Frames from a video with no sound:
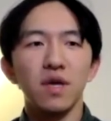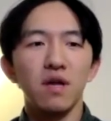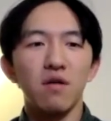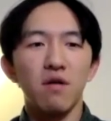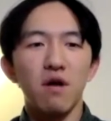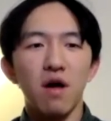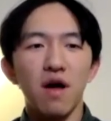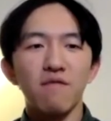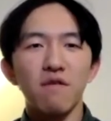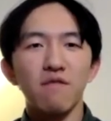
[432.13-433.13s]
in our
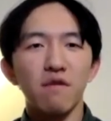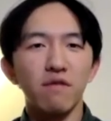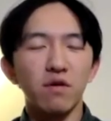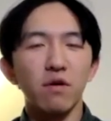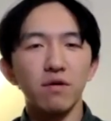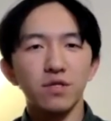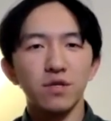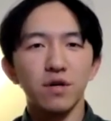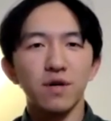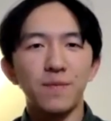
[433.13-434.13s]
ever evolving
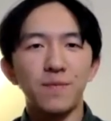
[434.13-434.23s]
culture,